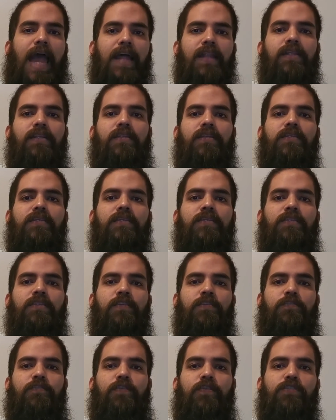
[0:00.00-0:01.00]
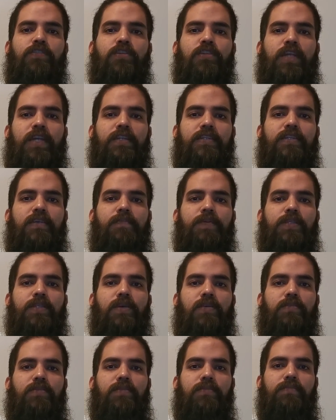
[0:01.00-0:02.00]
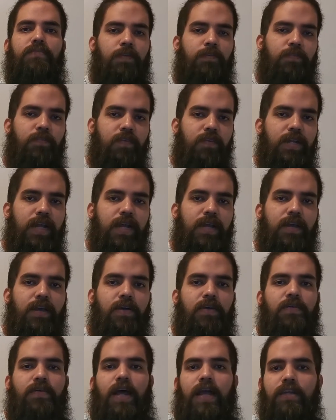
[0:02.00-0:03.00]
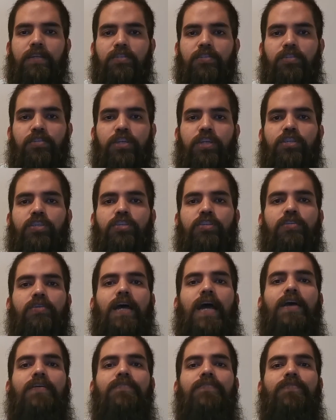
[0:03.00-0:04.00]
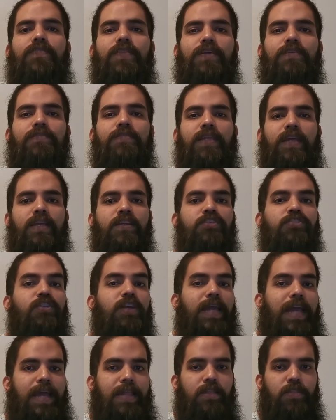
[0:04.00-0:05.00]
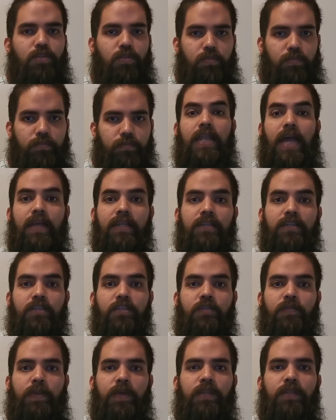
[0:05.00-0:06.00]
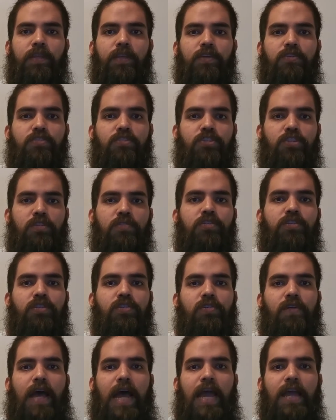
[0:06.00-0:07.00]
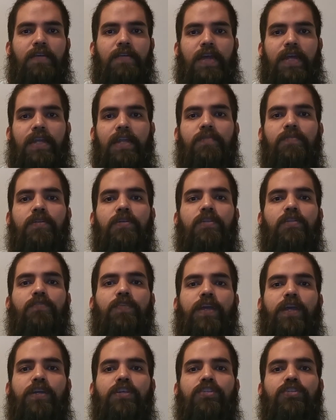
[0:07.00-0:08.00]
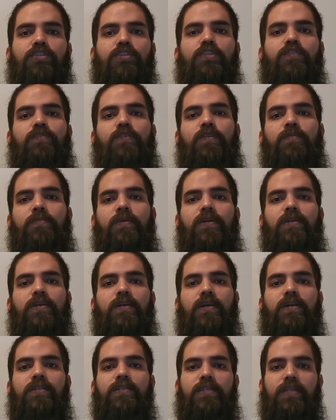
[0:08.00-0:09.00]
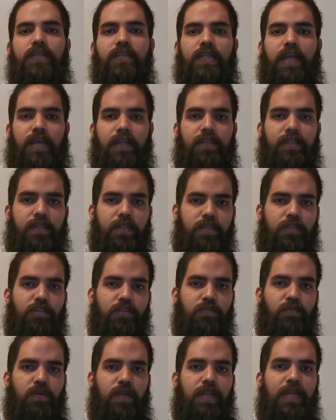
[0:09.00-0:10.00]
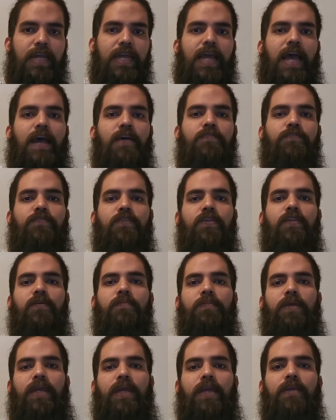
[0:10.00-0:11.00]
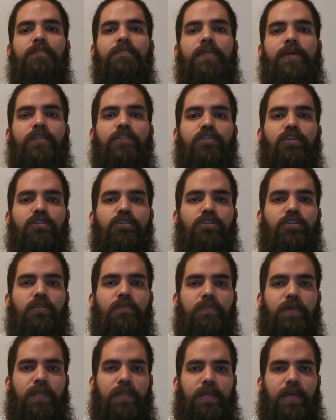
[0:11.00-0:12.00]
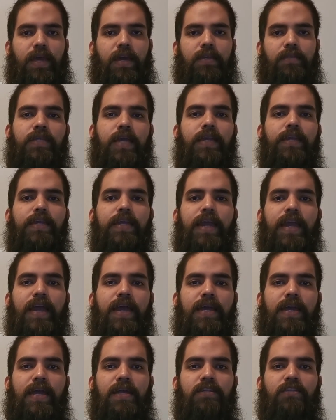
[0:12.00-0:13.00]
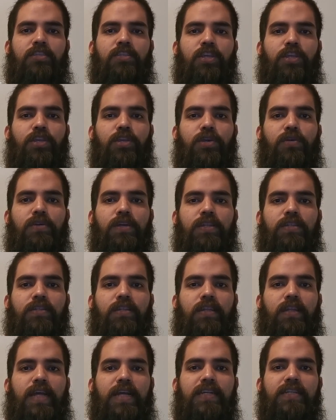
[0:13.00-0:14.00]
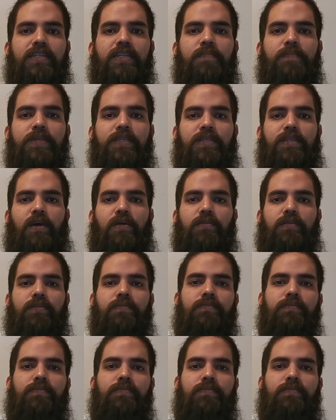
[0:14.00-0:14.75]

And this is it for today's episode. Before I go, I suggest you a few things you can do. Like this video, subscribe, enable notifications for more content like this one, and follow me in my social media. Take care and see you in the next episode.